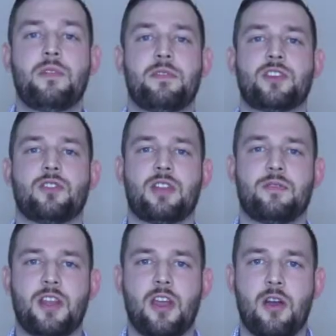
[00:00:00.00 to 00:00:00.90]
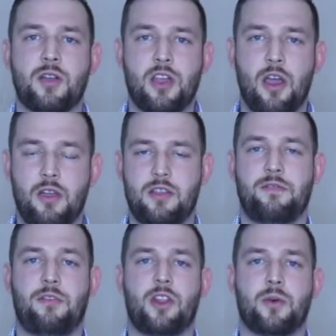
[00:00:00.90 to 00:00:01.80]
you've enjoyed the video and you
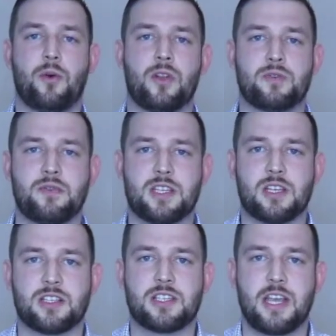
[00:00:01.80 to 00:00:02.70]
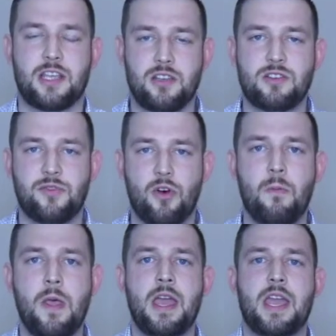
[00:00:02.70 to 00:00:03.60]
find the points we've discussed today
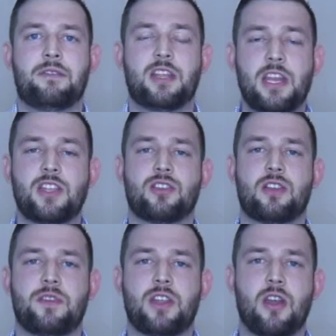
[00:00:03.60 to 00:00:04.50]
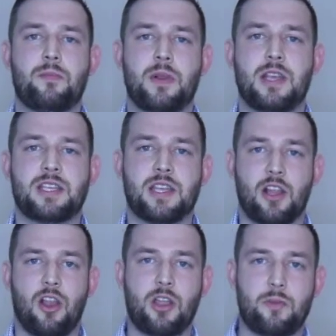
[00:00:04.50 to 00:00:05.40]
useful. If you did enjoy the video, please hit the
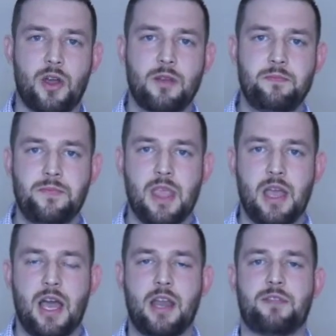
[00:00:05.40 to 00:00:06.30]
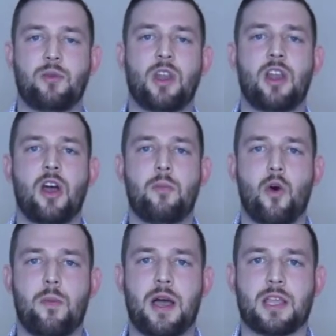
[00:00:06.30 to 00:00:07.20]
like button. And if you want to learn
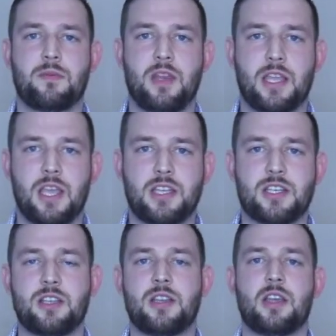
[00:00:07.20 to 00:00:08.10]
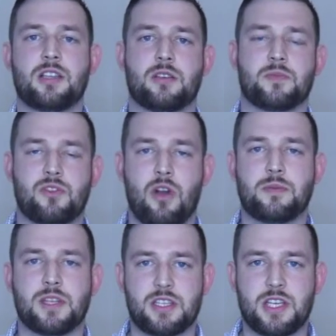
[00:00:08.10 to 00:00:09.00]
more about communication, subscribe
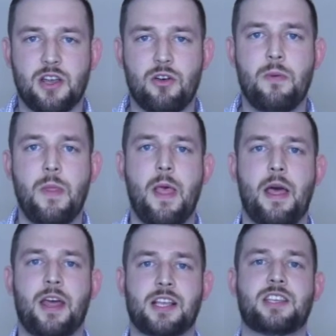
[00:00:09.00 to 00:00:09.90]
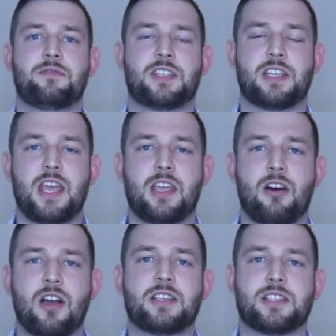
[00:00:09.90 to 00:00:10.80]
to the channel. That's it for today,
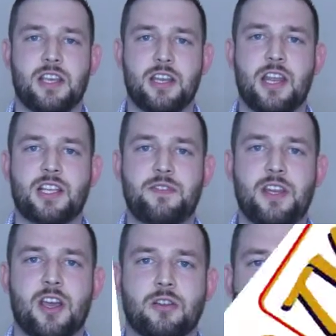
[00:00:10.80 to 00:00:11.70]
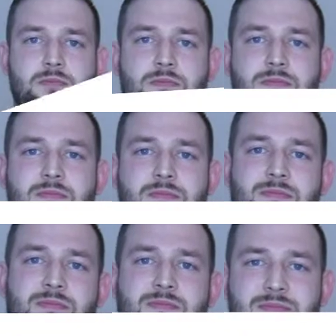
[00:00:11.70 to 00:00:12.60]
guys. See you in the next
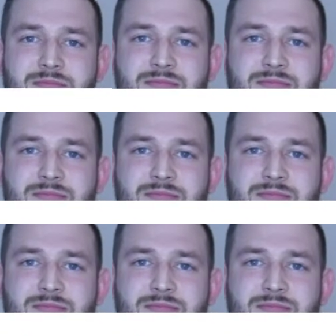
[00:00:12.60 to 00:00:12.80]
video.